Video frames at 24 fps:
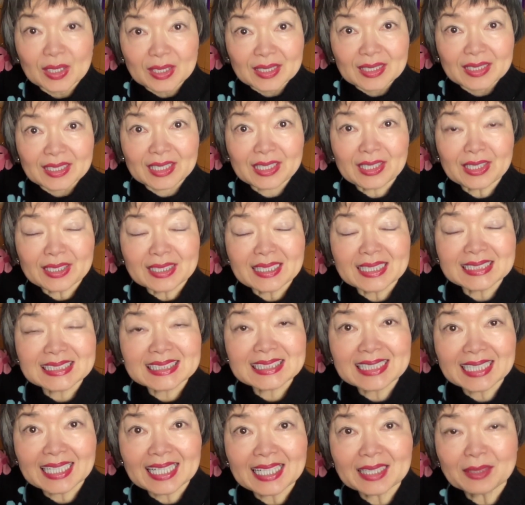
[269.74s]
Here the
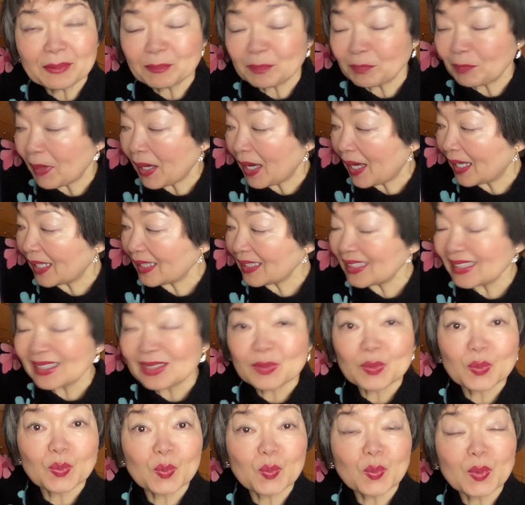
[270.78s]
second part
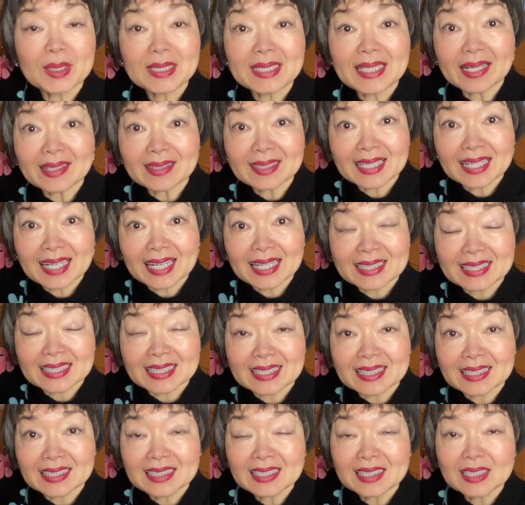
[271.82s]
without
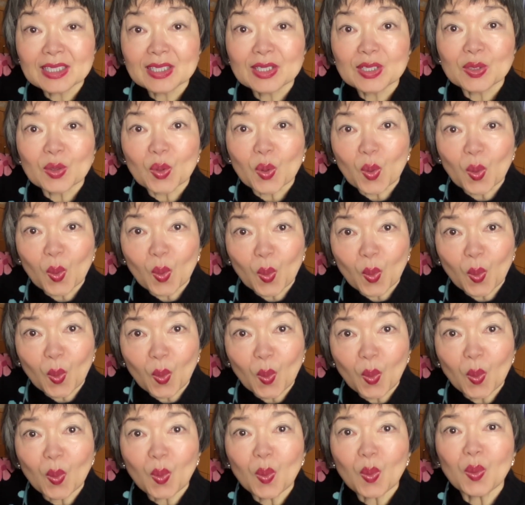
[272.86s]
cutting,
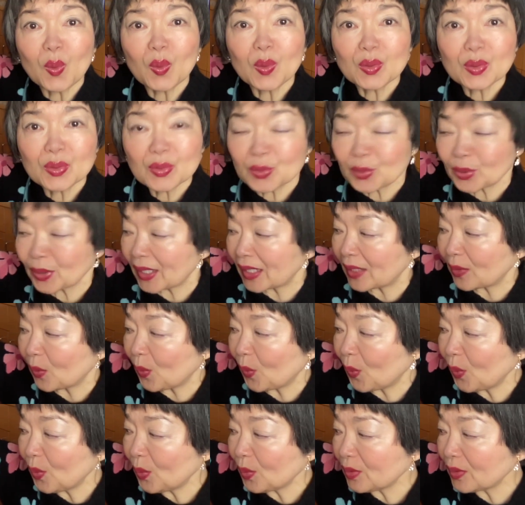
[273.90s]
all together,
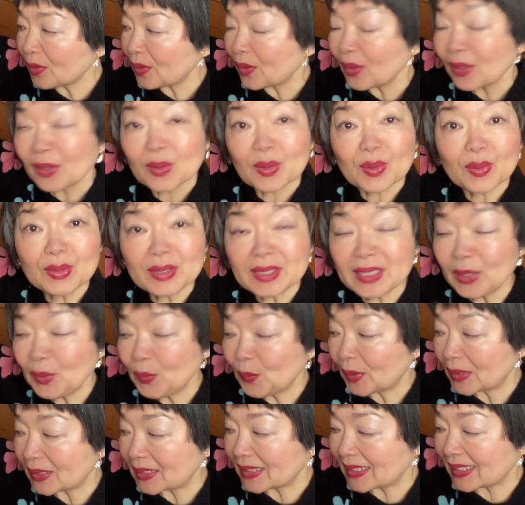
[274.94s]
all
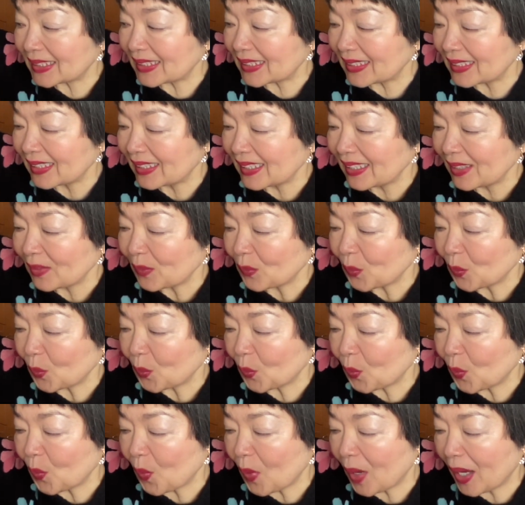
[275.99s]
continuously.
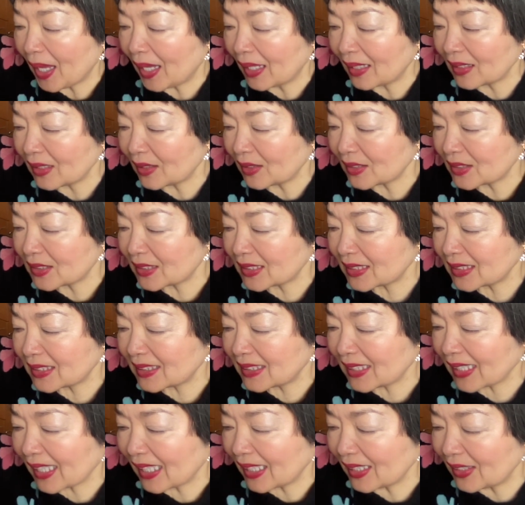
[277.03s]
One
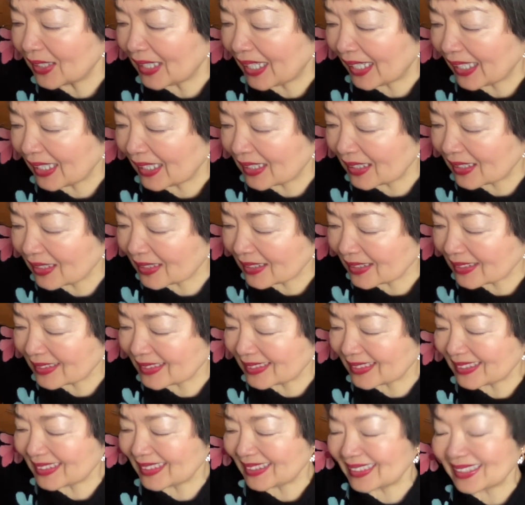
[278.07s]
second line.
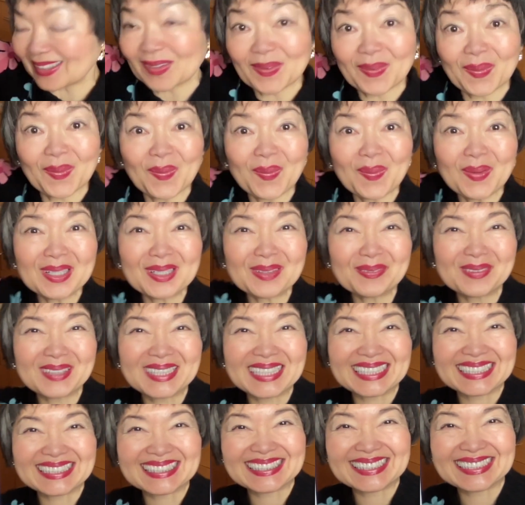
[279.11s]
All of
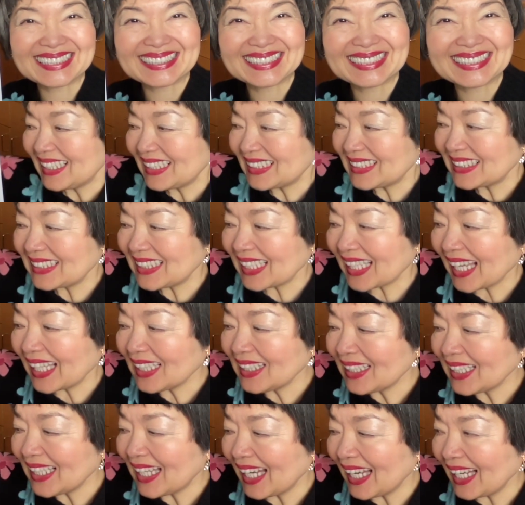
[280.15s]
this. The
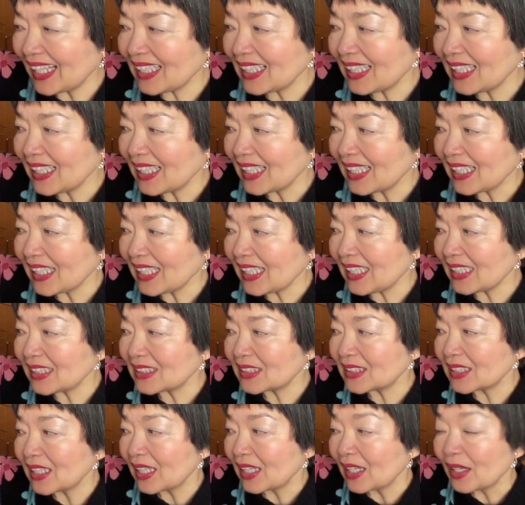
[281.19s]
second line
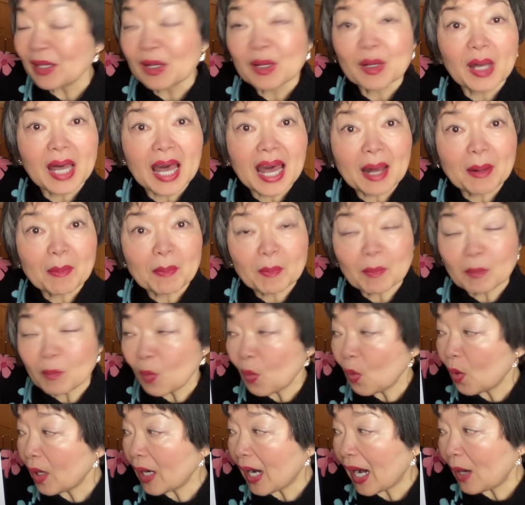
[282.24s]
is
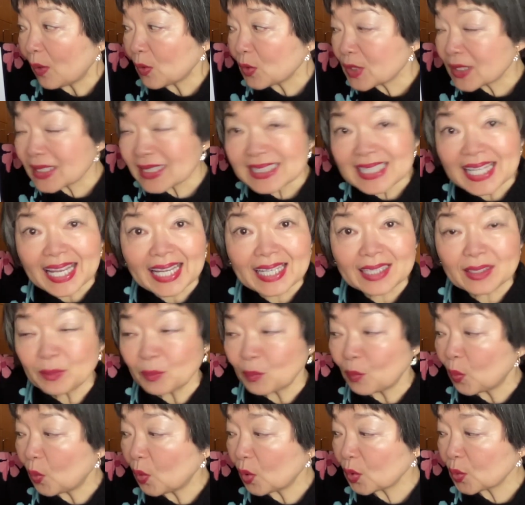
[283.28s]
more outside,
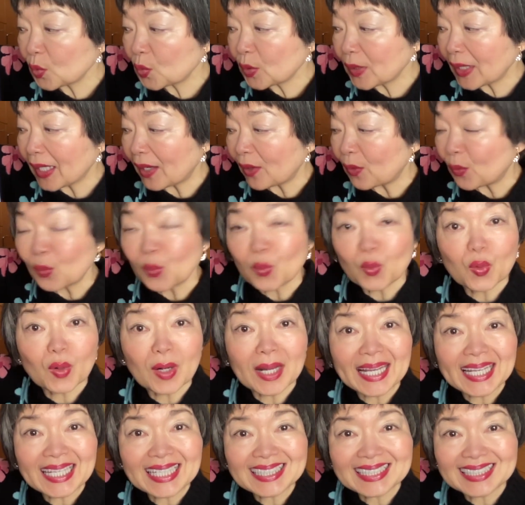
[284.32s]
more to the
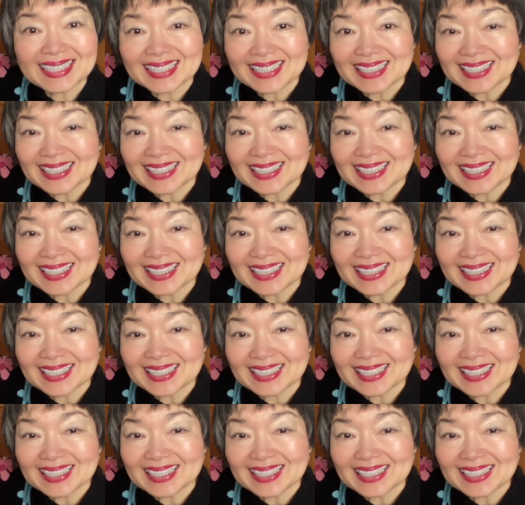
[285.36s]
right,